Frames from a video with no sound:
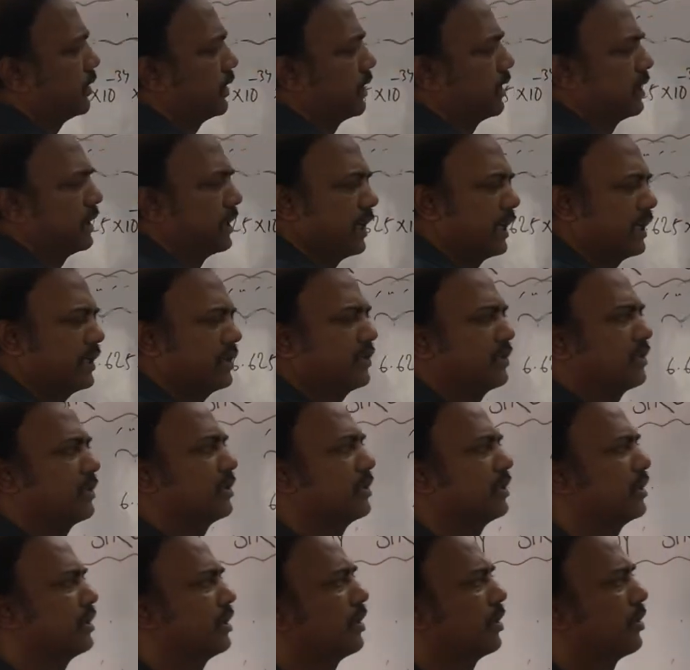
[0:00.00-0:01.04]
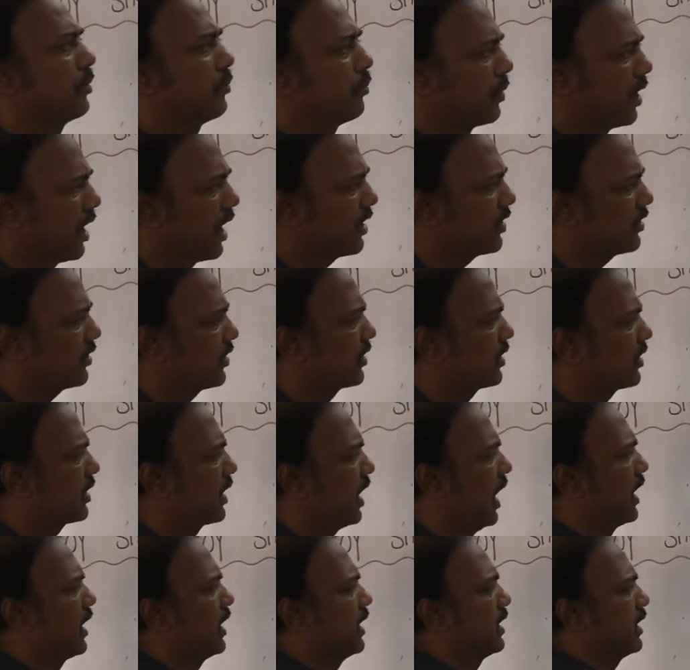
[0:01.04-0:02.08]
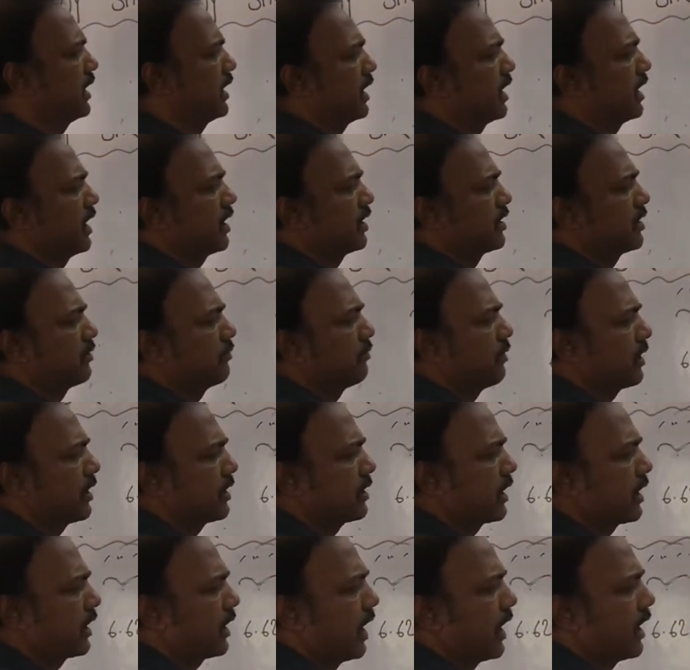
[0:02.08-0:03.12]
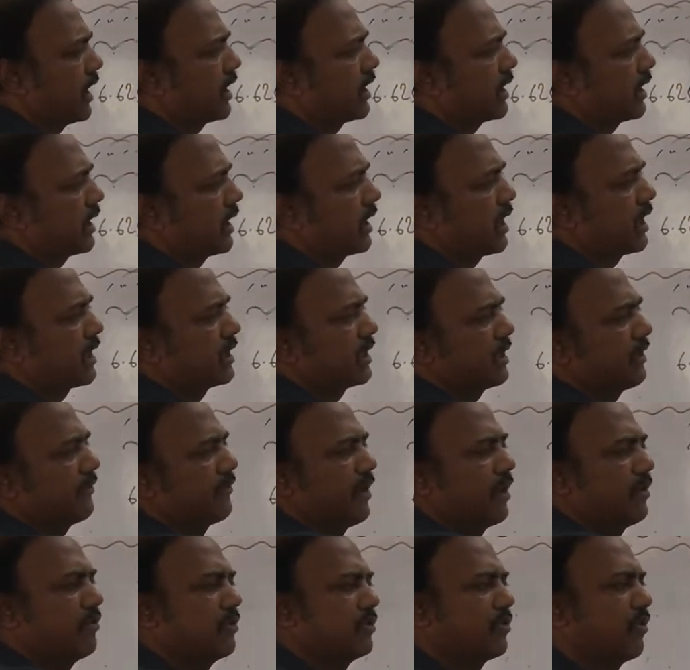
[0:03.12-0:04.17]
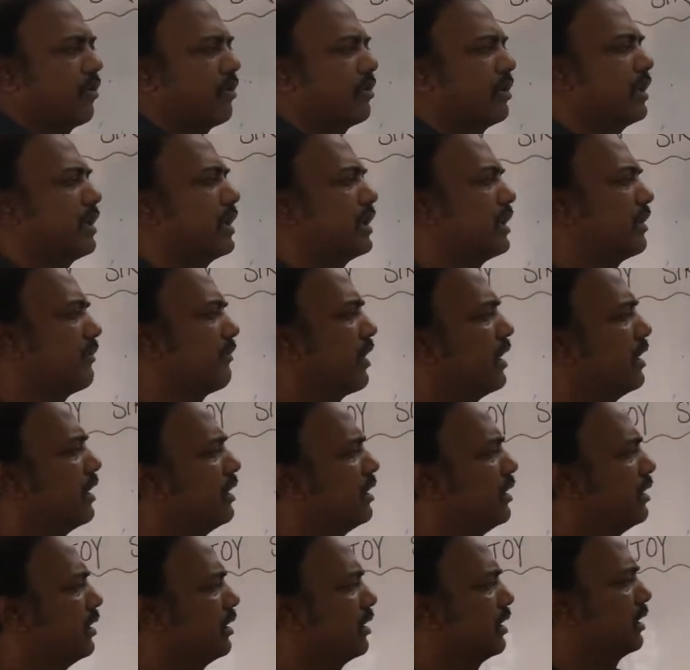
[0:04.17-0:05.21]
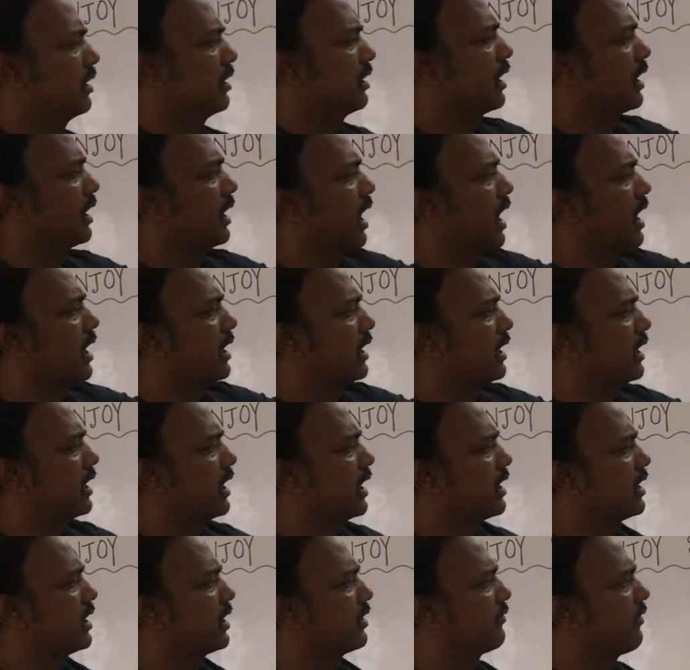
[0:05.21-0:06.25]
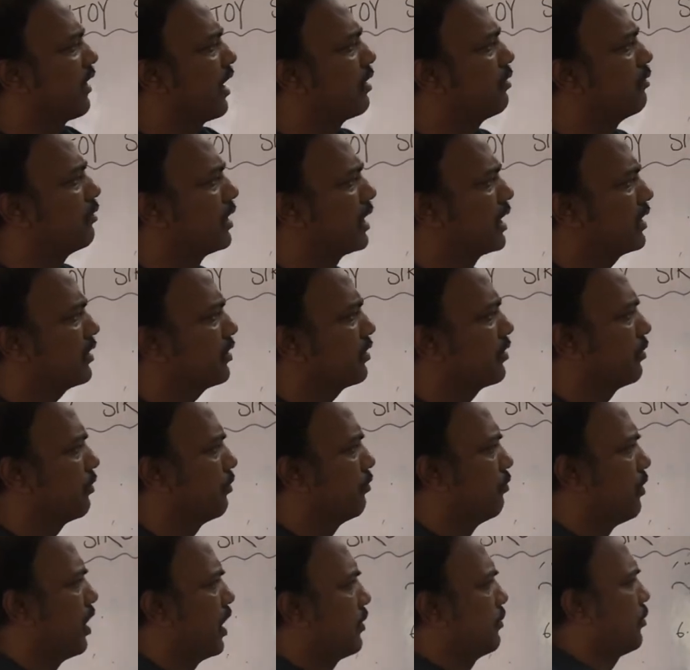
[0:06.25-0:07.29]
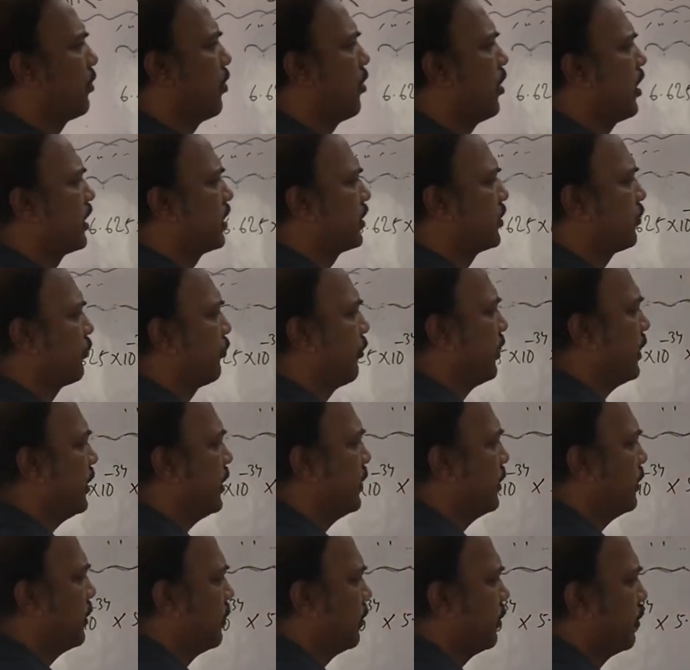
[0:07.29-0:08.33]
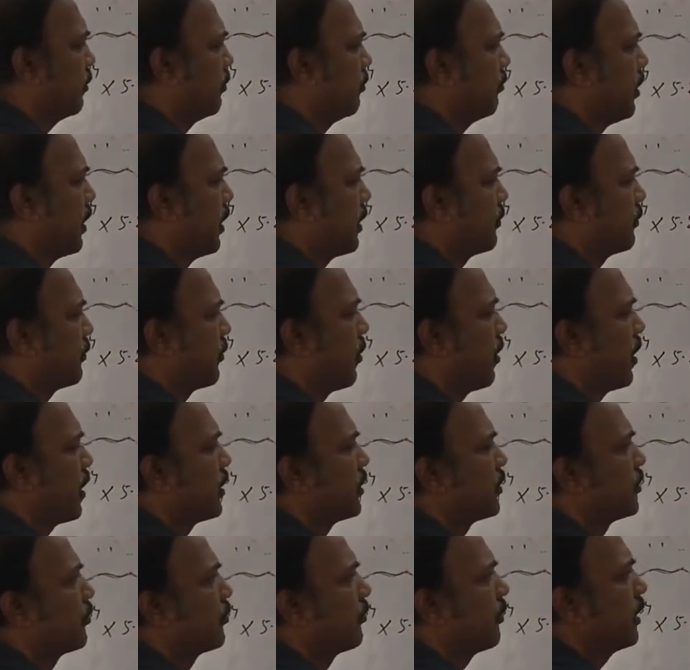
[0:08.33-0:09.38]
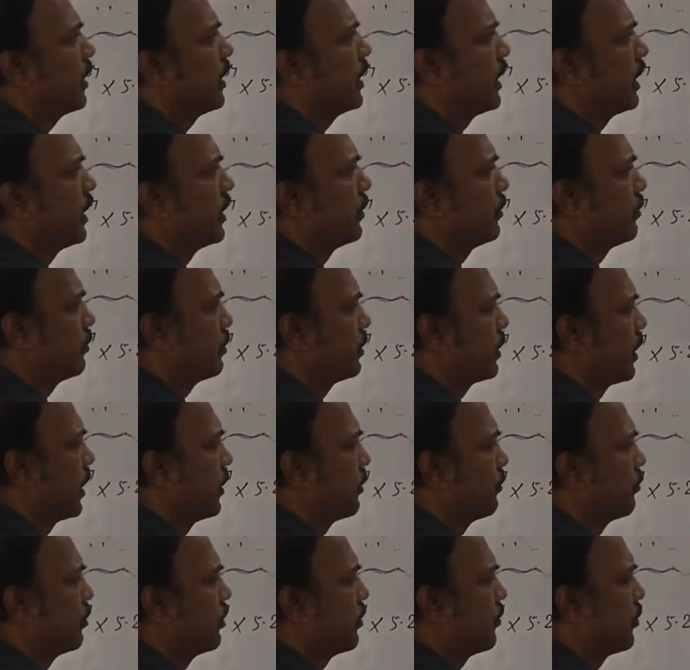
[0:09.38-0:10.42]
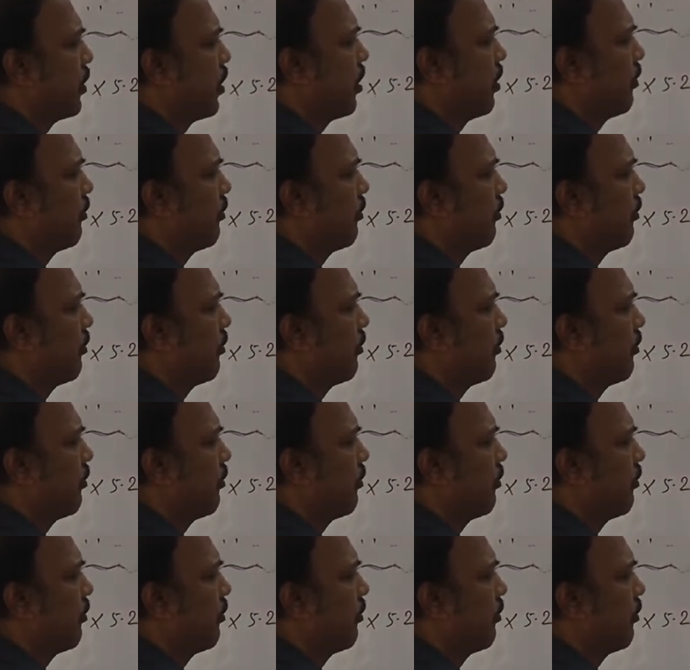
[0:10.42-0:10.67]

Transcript: Yes, plus kinetic energy. What is the kinetic energy? The value is already given. The kinetic energy's value is 1.3 into 10 to the power